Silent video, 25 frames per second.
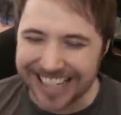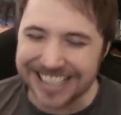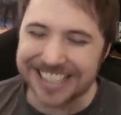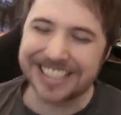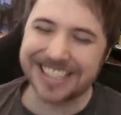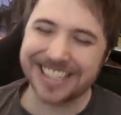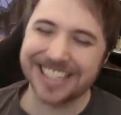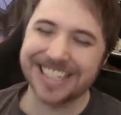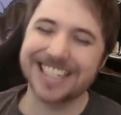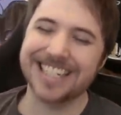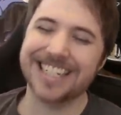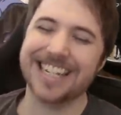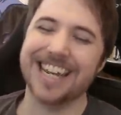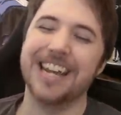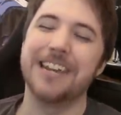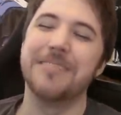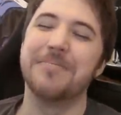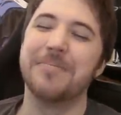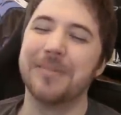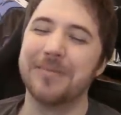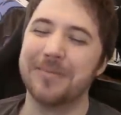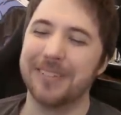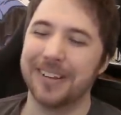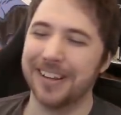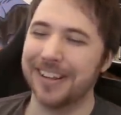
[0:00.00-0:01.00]
she's
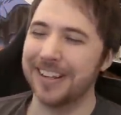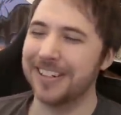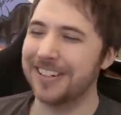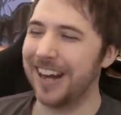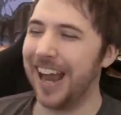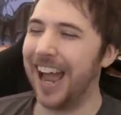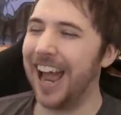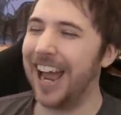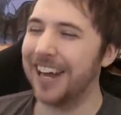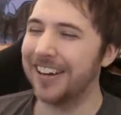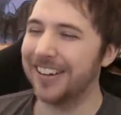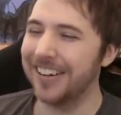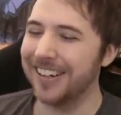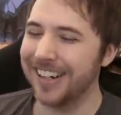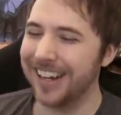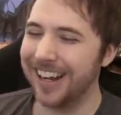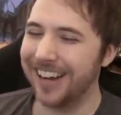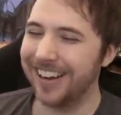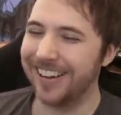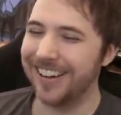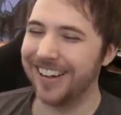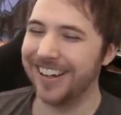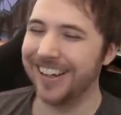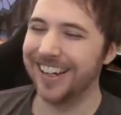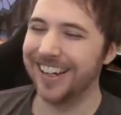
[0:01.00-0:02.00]
capable of, I don't know.